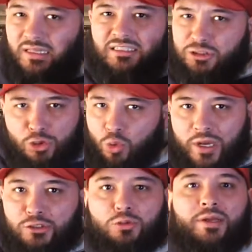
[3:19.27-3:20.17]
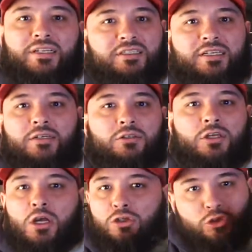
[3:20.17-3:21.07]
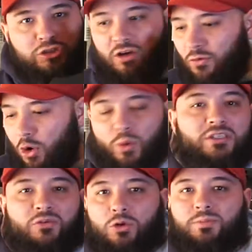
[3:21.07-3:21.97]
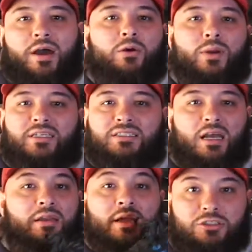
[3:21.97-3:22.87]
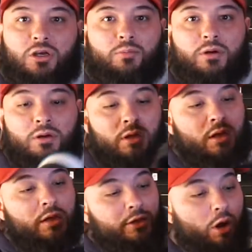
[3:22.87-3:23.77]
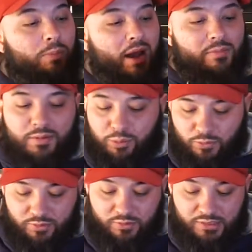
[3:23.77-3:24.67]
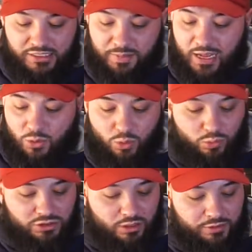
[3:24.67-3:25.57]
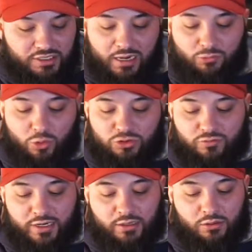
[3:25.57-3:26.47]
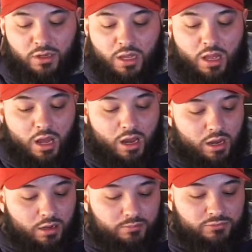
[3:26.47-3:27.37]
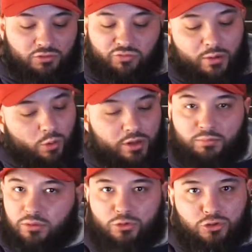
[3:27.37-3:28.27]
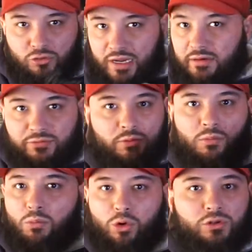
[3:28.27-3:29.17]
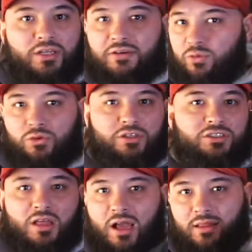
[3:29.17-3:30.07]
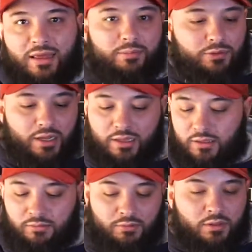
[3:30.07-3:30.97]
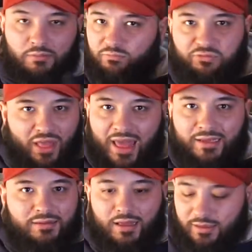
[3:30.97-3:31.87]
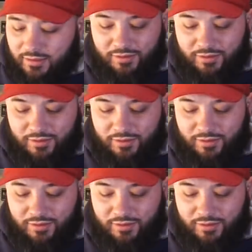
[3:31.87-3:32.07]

It's still way too many sneakers. So stuff always falls by the wayside. Summer, you know, I'll probably be putting these back on once summertime rolls around. Um, the red, white, and blue is great for Memorial Day, 4th of July, Labor Day, Flag Day.